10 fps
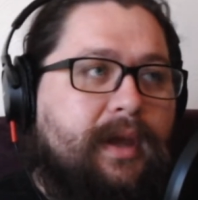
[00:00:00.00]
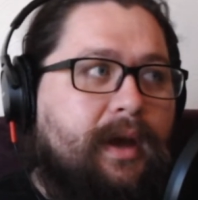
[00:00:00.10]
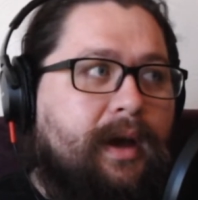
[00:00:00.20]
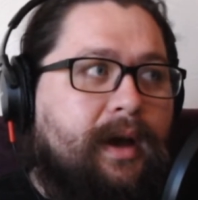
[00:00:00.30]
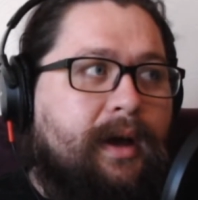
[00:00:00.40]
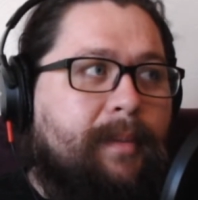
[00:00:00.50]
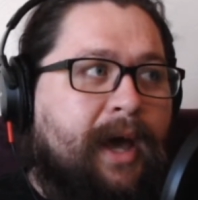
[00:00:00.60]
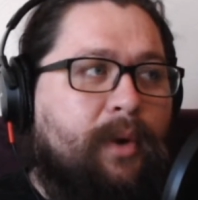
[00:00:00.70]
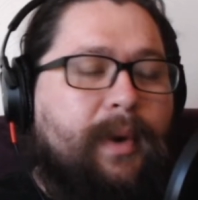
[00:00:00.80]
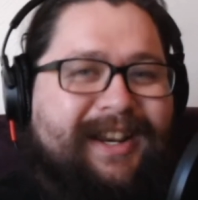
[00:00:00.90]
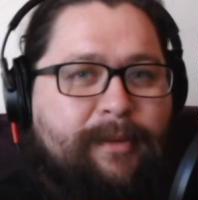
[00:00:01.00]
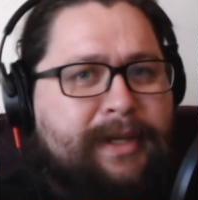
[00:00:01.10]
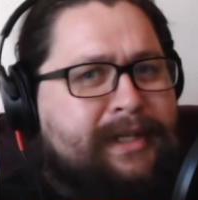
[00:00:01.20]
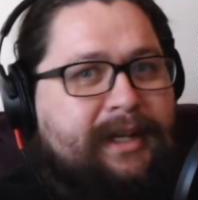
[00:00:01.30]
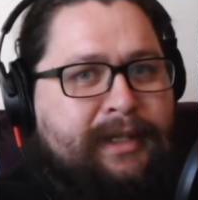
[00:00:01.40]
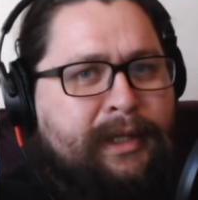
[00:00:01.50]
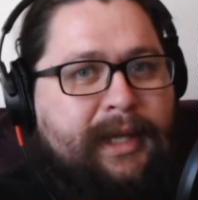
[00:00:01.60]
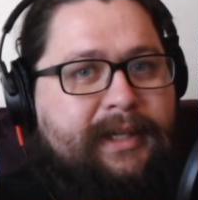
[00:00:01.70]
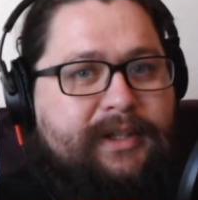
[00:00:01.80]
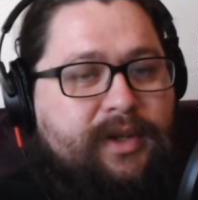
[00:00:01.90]
I don't want to commit to anything
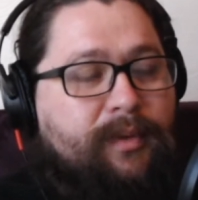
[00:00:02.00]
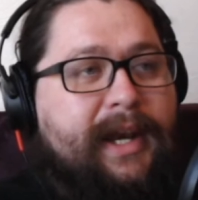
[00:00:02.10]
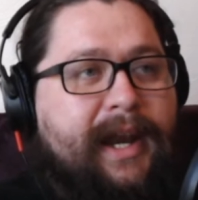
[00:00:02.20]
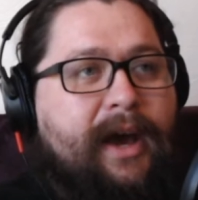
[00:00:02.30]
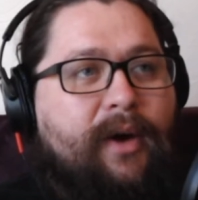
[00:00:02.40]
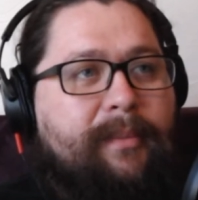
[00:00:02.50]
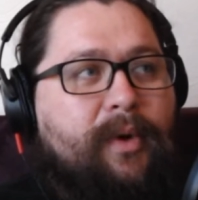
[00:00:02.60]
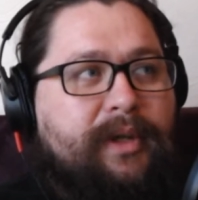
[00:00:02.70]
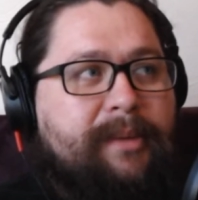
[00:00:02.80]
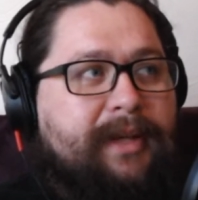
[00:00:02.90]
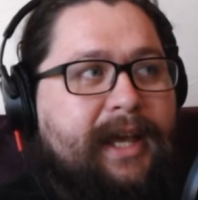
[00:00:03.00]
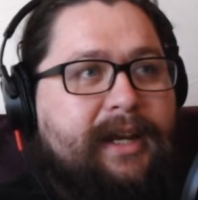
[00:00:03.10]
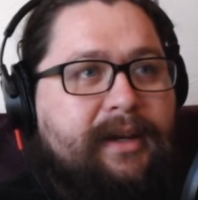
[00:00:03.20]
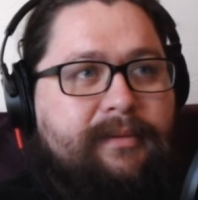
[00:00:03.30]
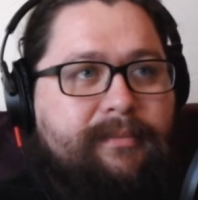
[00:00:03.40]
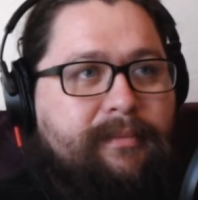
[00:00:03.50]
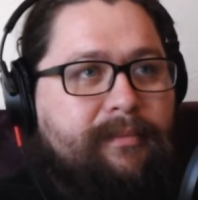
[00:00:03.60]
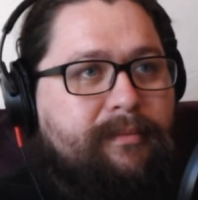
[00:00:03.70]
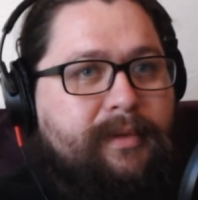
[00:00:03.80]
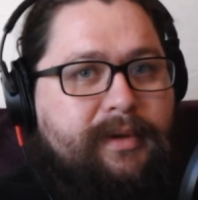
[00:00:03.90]
like that. So right now I'm only planning
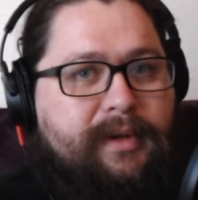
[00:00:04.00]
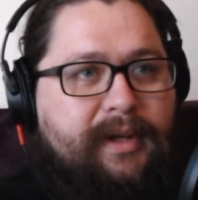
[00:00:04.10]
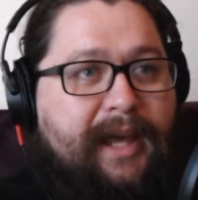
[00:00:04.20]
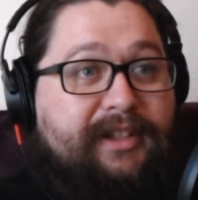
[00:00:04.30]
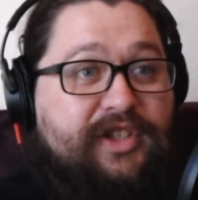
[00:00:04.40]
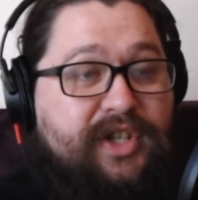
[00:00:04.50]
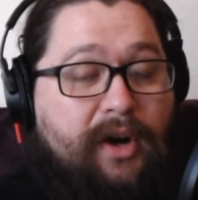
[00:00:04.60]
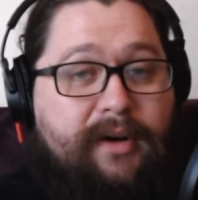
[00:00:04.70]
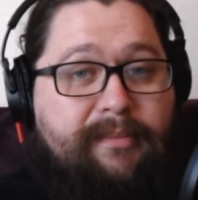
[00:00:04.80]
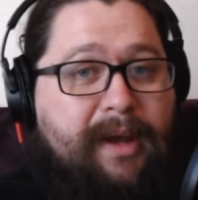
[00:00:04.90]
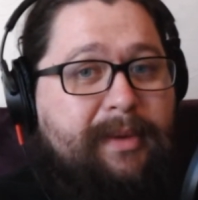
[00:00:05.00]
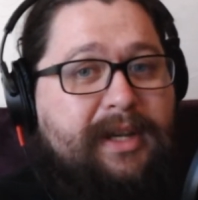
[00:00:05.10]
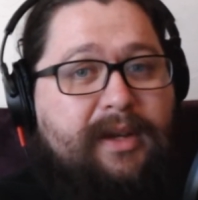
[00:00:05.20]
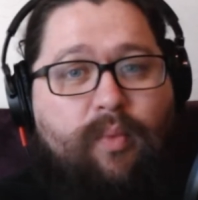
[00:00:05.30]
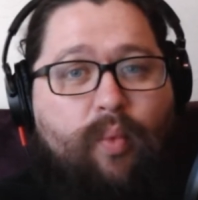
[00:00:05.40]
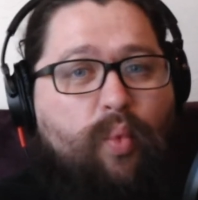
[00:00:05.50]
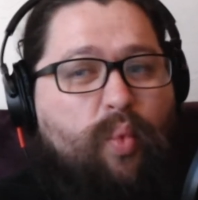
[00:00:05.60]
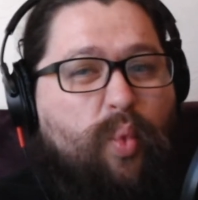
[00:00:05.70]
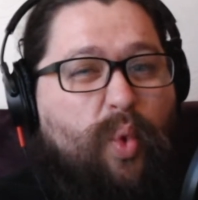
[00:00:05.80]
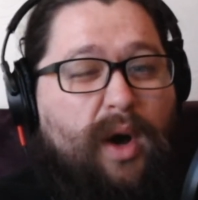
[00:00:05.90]
at the start maybe
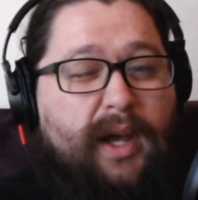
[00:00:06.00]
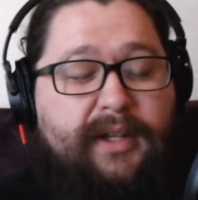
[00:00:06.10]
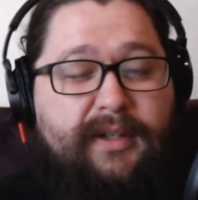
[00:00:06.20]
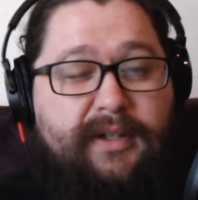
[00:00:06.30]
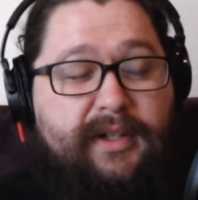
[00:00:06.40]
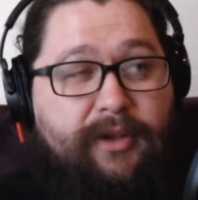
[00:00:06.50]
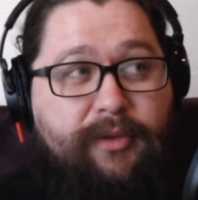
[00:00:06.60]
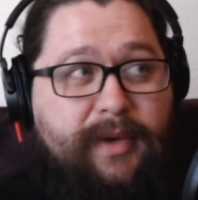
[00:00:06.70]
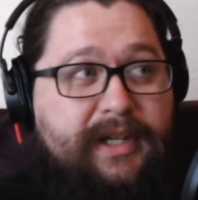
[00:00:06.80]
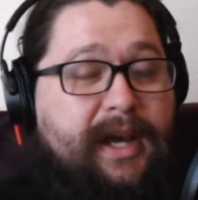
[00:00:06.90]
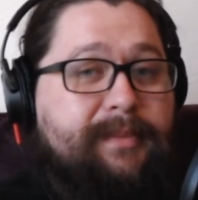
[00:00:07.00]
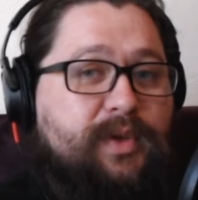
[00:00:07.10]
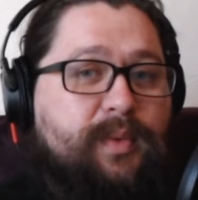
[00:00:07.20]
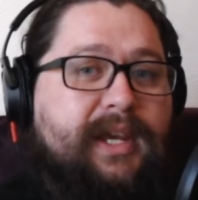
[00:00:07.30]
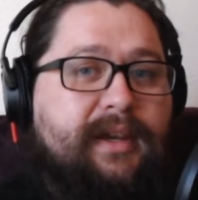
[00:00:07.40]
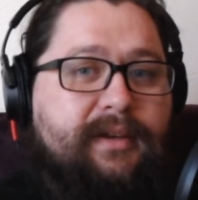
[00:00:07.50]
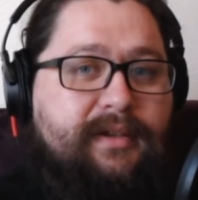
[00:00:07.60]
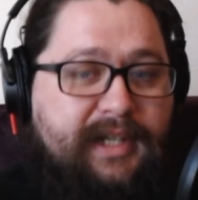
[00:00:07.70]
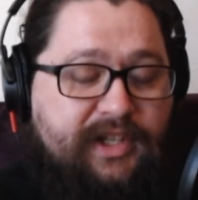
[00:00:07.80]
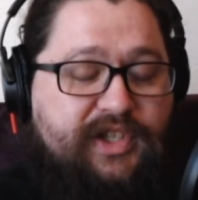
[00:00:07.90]
1 to 3 times a week
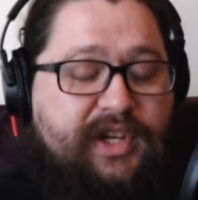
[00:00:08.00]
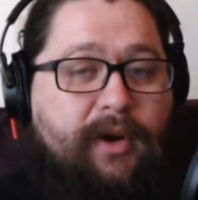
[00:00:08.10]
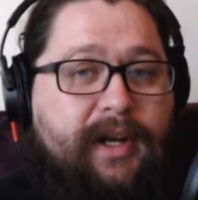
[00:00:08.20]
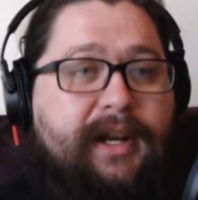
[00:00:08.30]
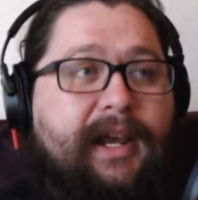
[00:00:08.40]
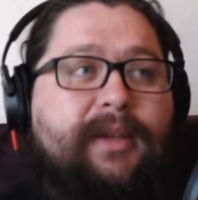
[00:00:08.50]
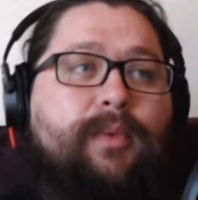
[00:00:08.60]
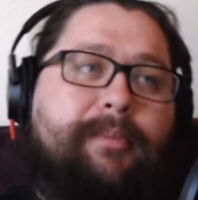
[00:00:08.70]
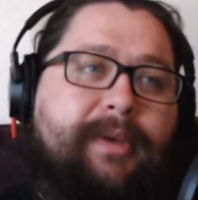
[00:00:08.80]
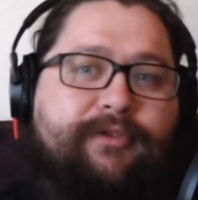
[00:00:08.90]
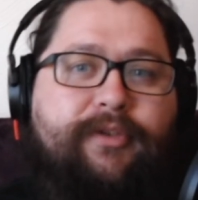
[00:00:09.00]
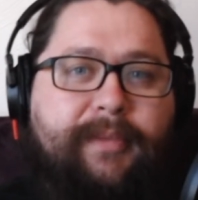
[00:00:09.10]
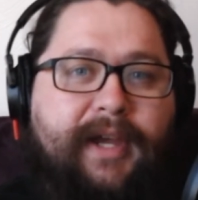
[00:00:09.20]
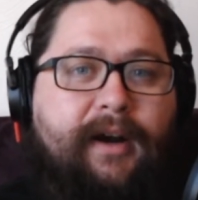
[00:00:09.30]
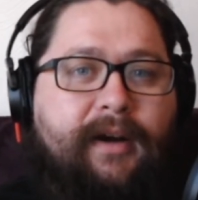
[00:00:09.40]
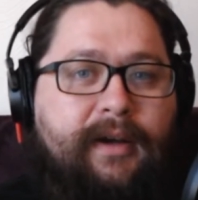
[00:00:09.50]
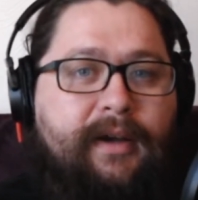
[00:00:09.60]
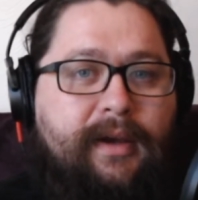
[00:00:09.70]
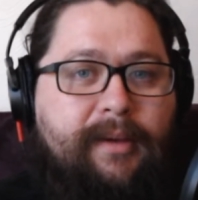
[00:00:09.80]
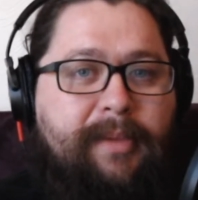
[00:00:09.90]
to get started, and then we'll build from there
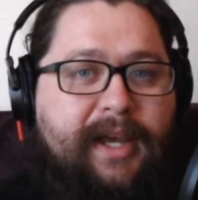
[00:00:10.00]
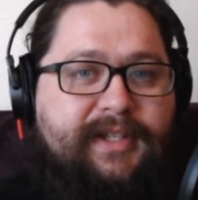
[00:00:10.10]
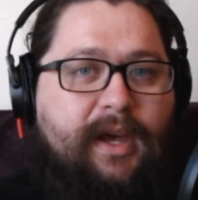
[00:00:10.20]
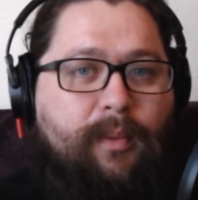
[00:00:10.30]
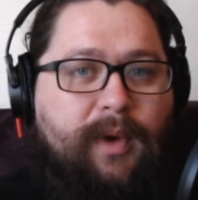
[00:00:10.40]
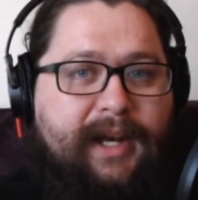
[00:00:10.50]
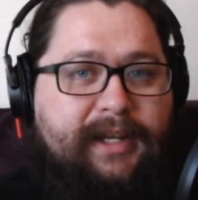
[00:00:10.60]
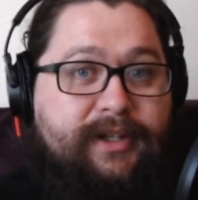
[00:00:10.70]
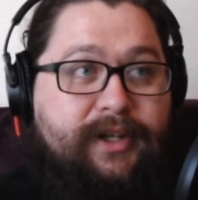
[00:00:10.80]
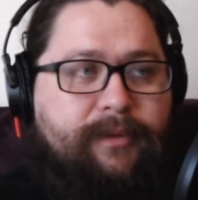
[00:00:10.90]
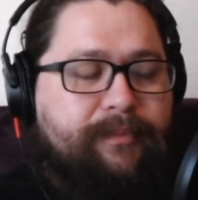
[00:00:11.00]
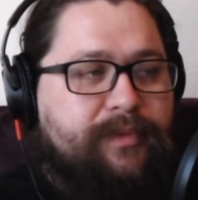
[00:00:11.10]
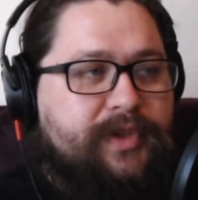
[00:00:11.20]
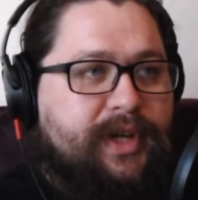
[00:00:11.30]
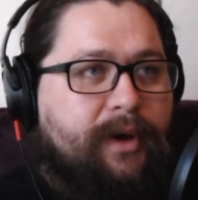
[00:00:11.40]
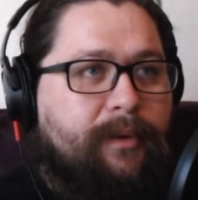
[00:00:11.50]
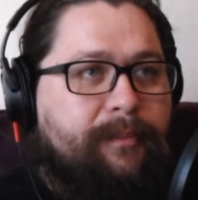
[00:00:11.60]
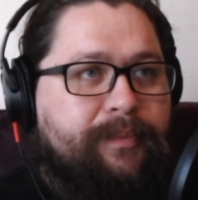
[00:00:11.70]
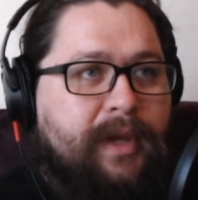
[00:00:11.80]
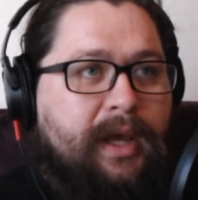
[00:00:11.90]
based on what I can do. So
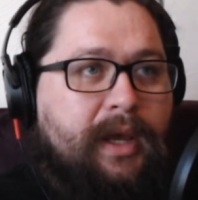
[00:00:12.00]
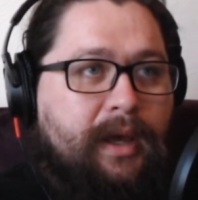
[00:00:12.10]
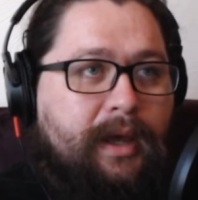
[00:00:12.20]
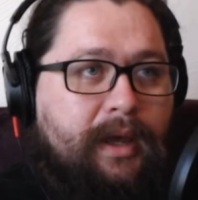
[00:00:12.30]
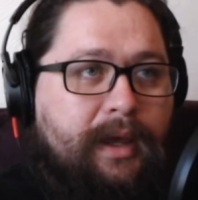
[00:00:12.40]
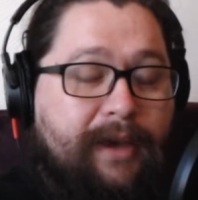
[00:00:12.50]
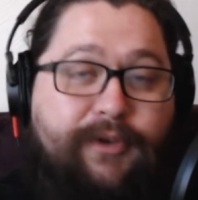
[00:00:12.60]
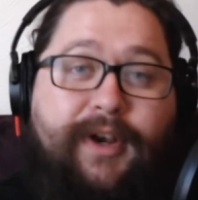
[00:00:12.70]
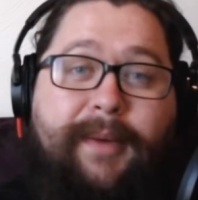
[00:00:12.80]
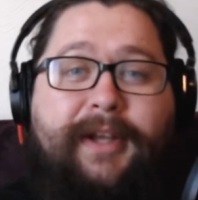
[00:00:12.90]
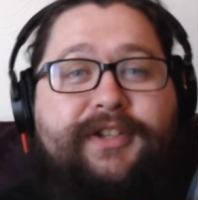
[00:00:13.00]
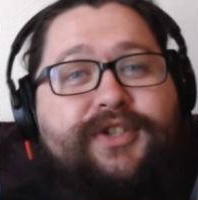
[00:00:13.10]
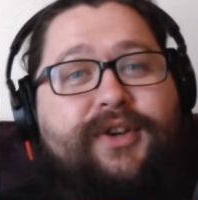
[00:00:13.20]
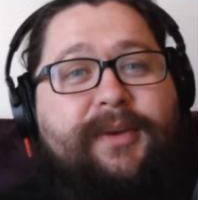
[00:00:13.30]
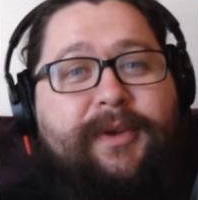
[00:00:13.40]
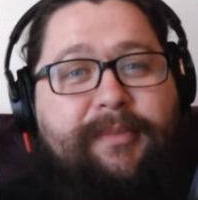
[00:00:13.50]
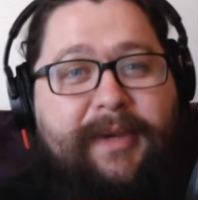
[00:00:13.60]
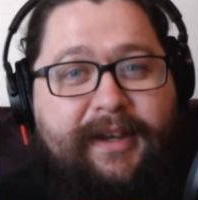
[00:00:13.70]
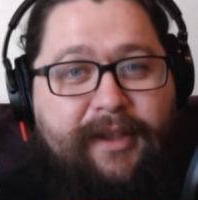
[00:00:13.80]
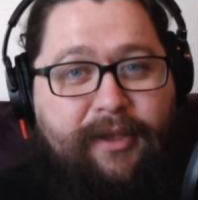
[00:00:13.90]
if you're coming on this journey with
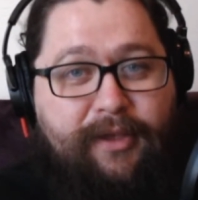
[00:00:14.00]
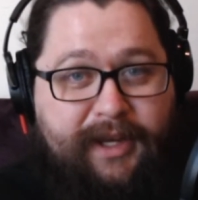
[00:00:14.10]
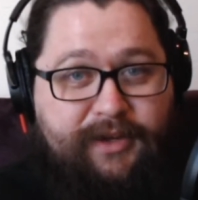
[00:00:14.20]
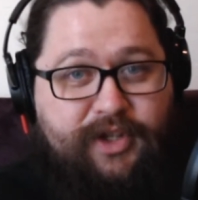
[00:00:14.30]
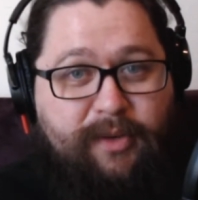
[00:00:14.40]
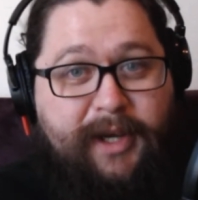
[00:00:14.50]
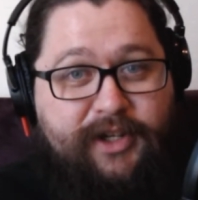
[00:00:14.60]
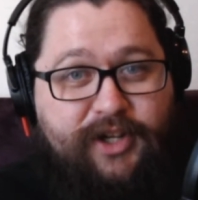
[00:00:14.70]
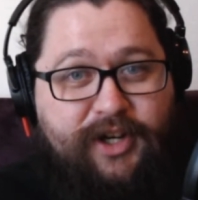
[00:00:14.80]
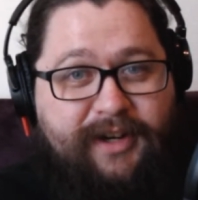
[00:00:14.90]
me, thank you so much.